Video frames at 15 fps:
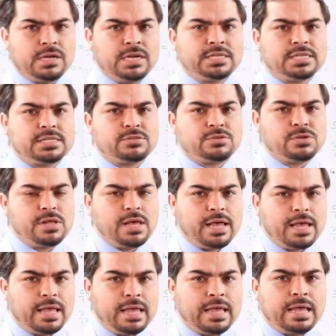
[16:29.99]
It is to
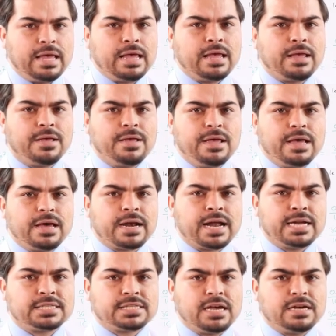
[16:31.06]
the
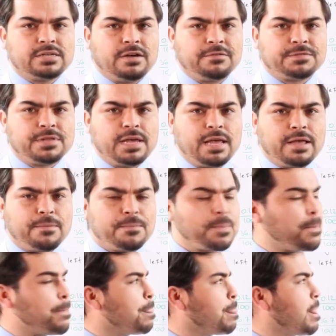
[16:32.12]
right side of the
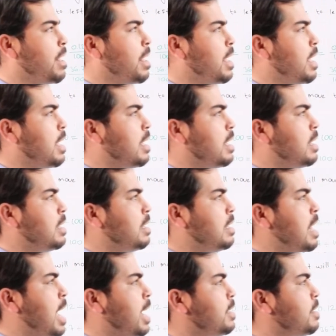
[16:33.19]

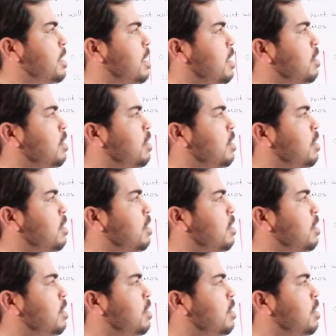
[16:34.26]
line.